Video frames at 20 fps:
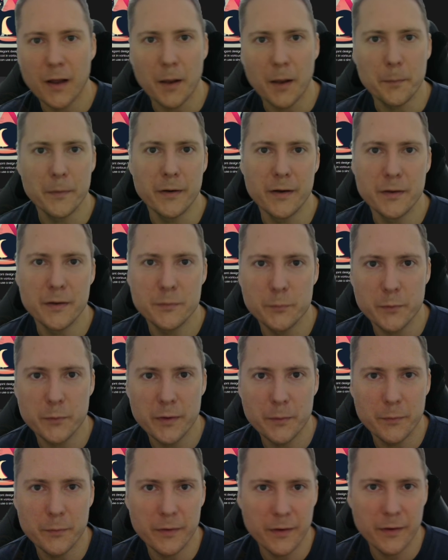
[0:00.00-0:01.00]
I mean, if
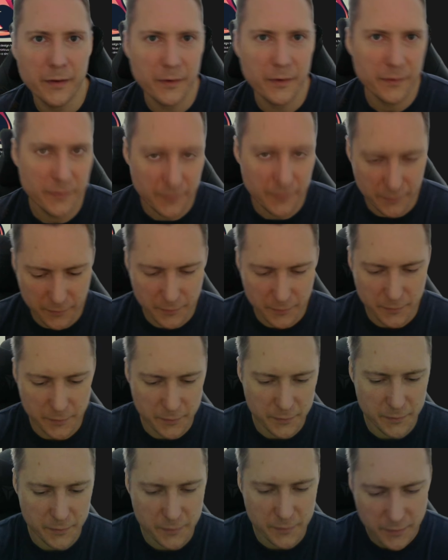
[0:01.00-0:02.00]
we were
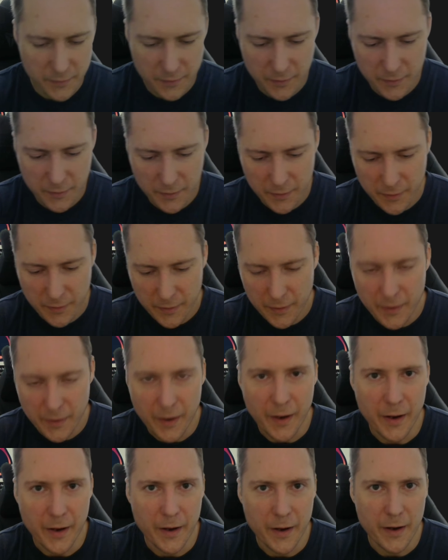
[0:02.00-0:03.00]
to
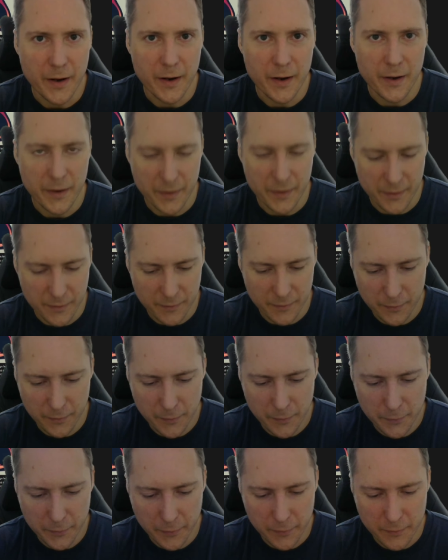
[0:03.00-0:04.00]
a
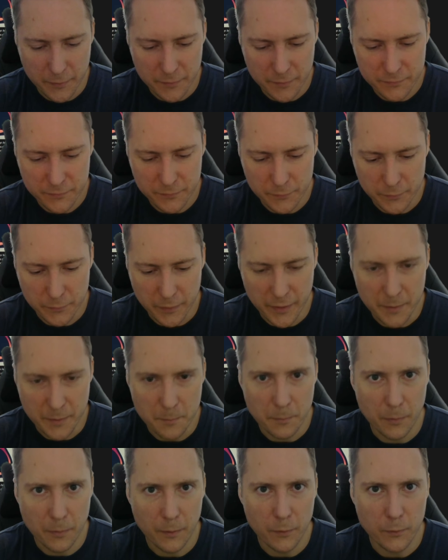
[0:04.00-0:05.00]
logo for a
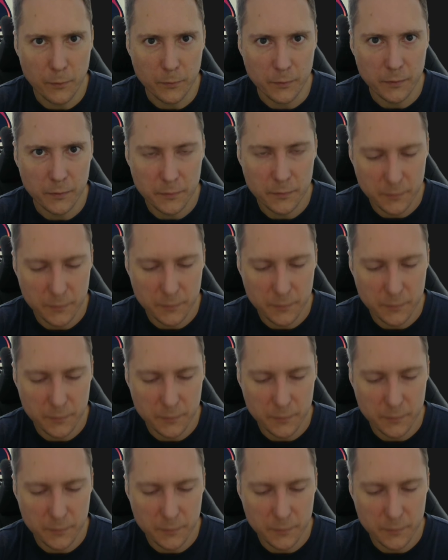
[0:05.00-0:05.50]
blog